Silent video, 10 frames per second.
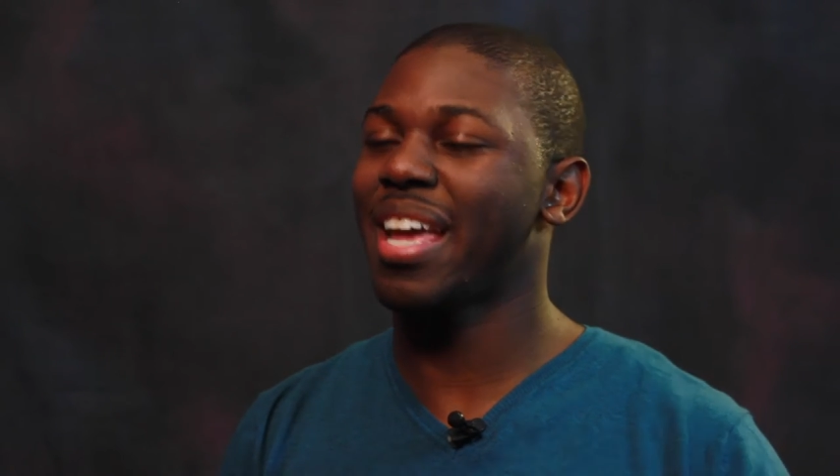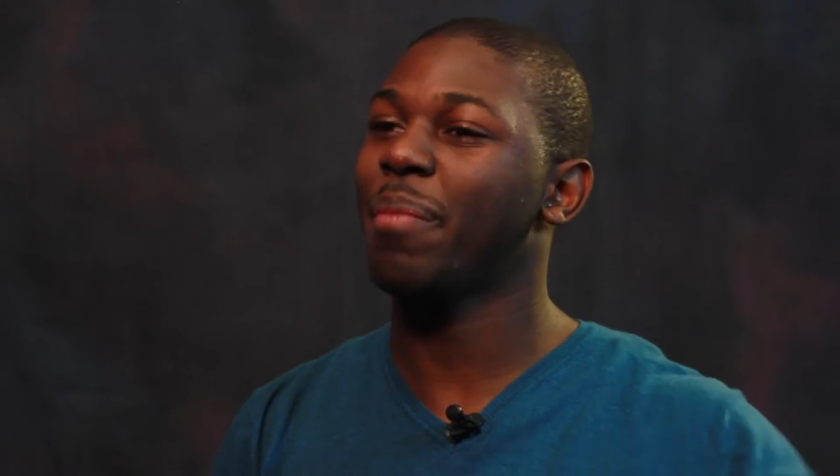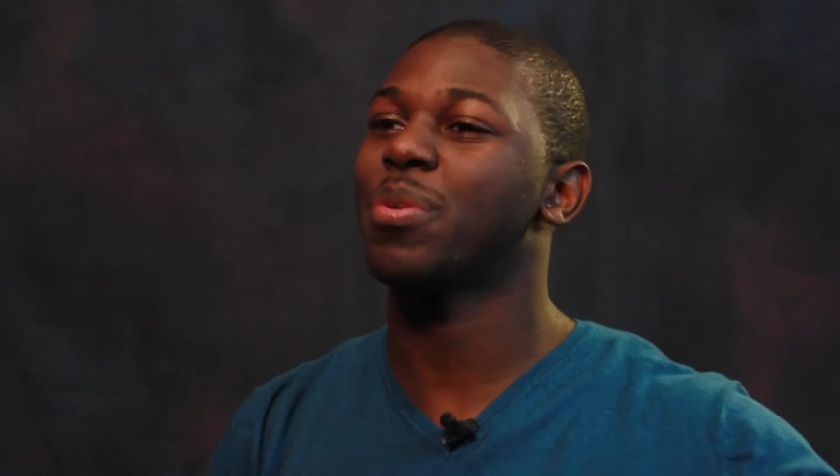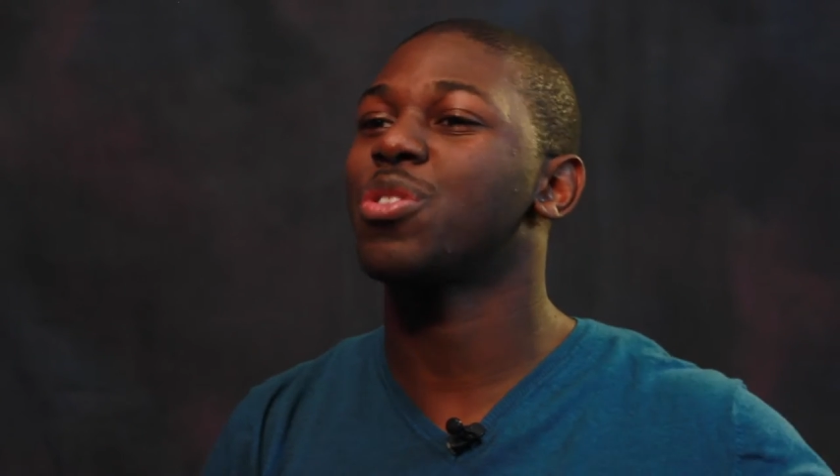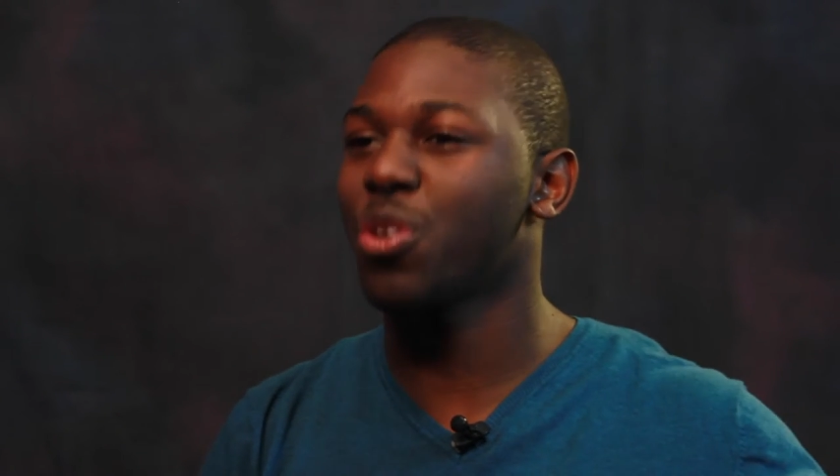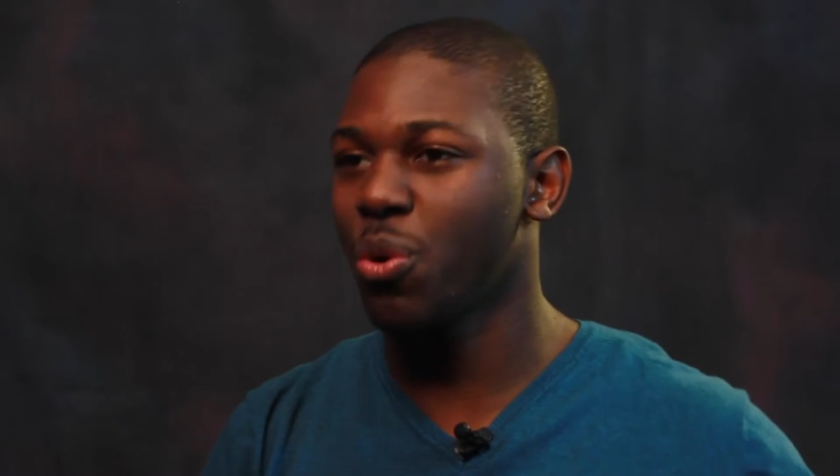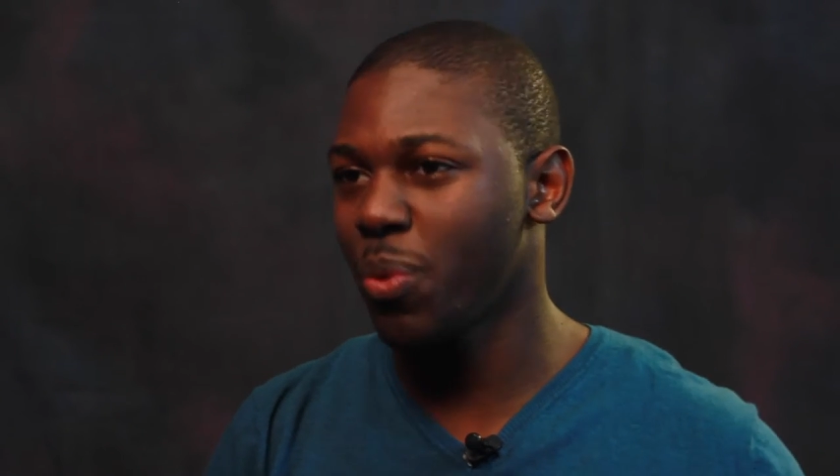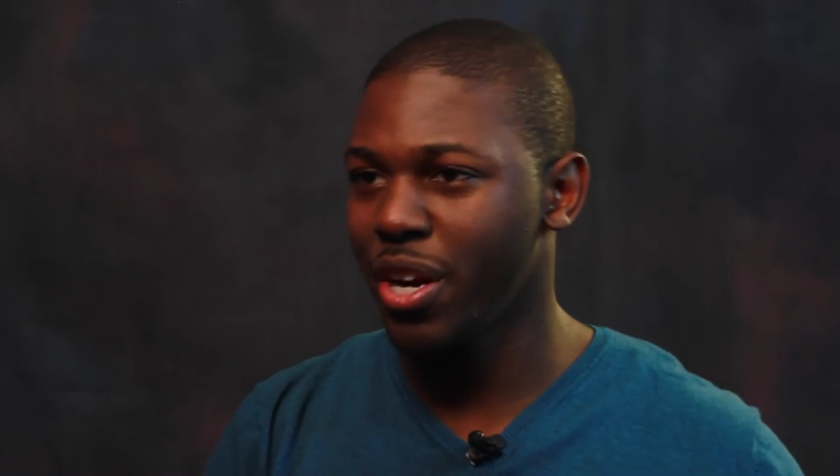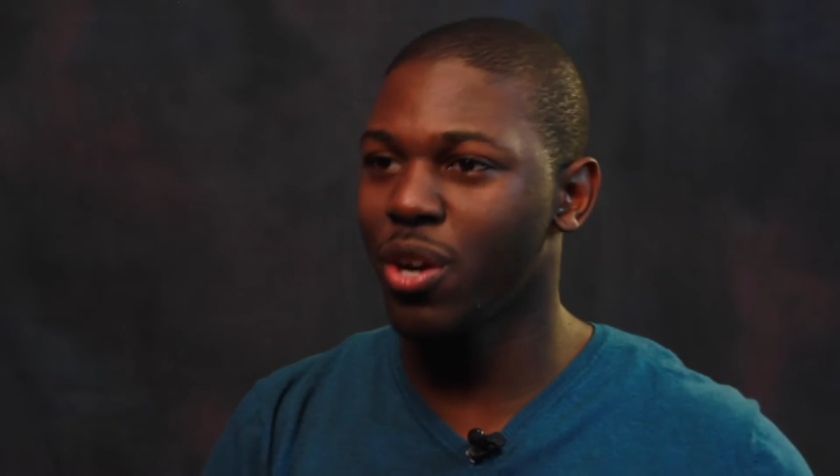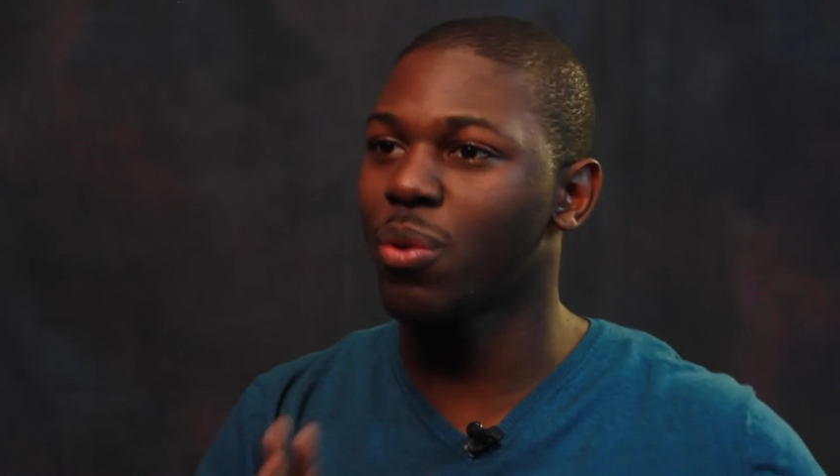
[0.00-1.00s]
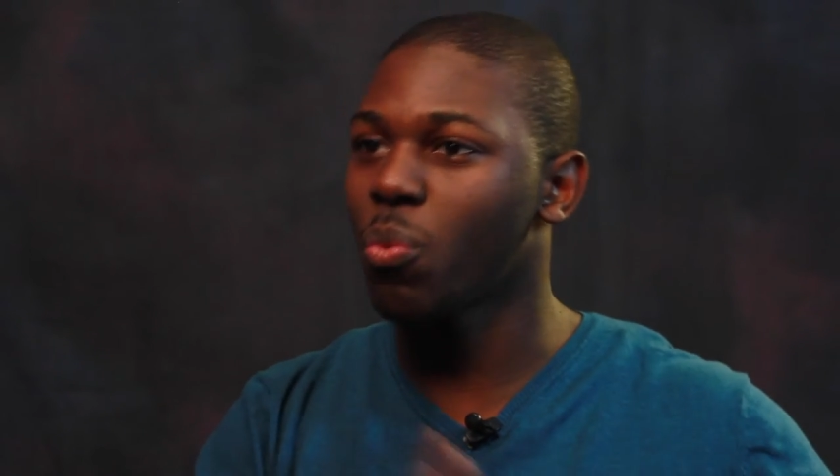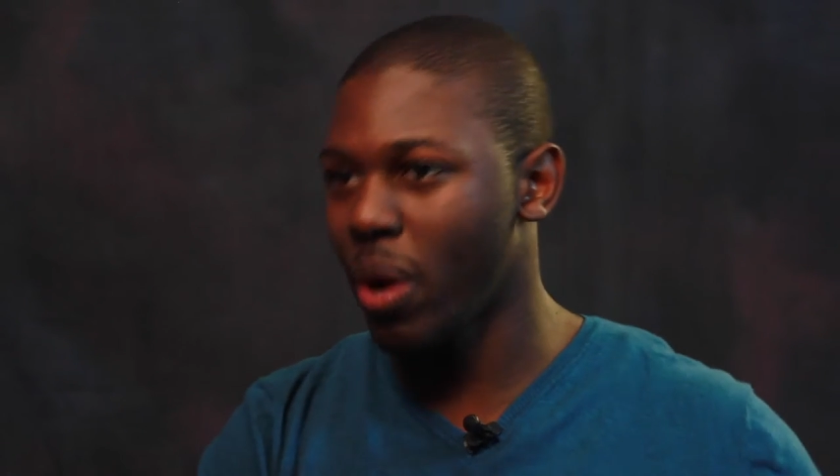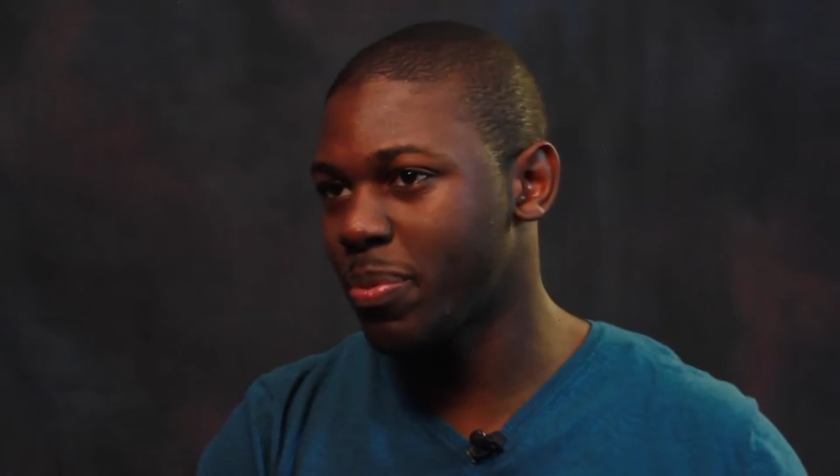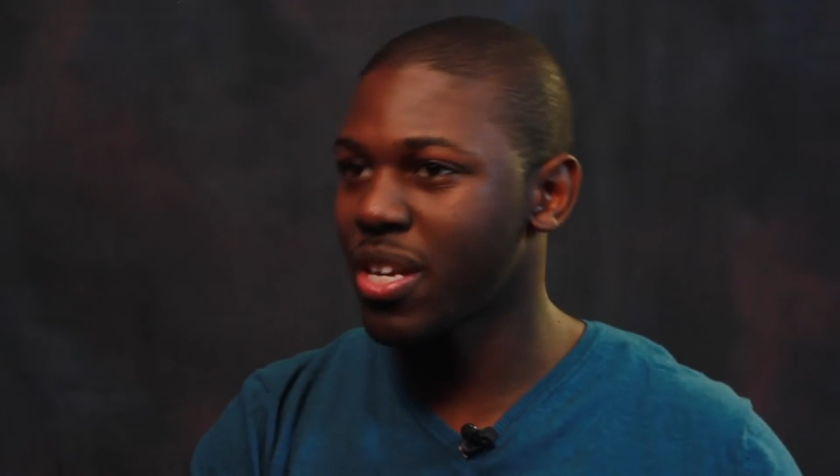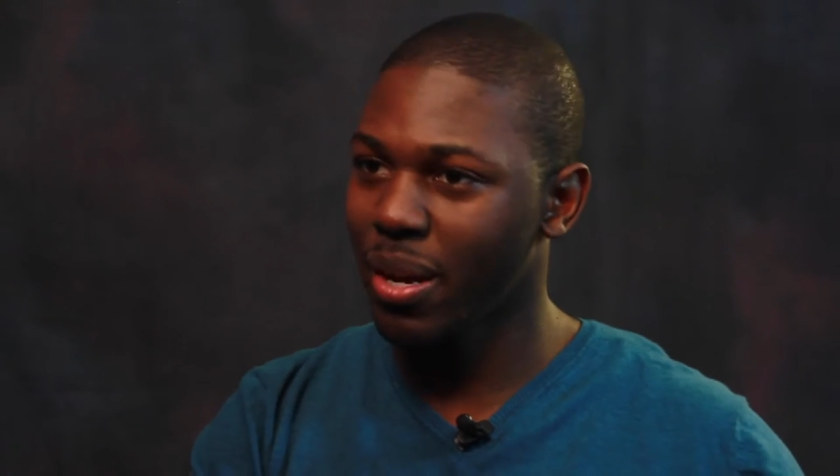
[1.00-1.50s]
Campus to Career
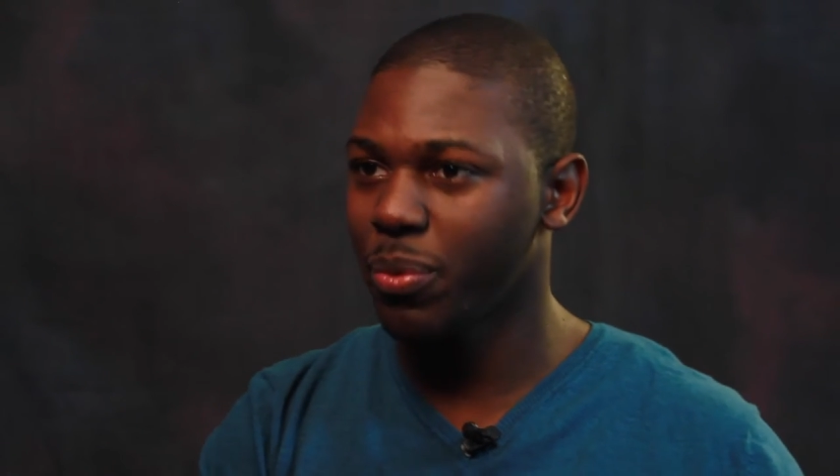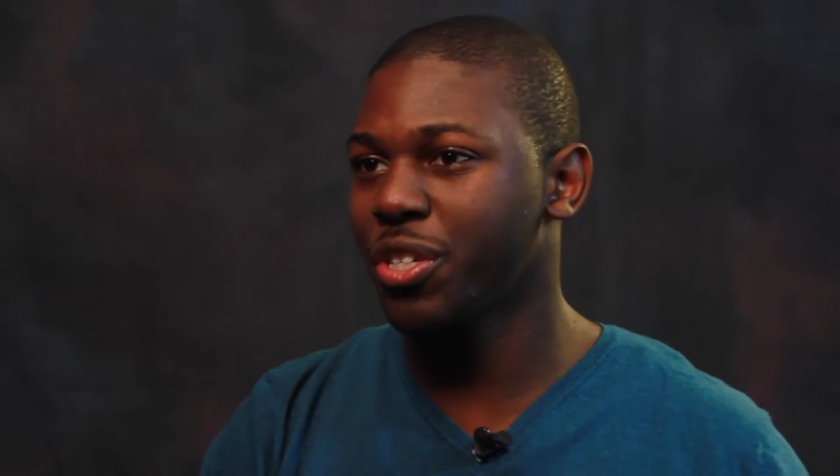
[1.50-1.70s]
website,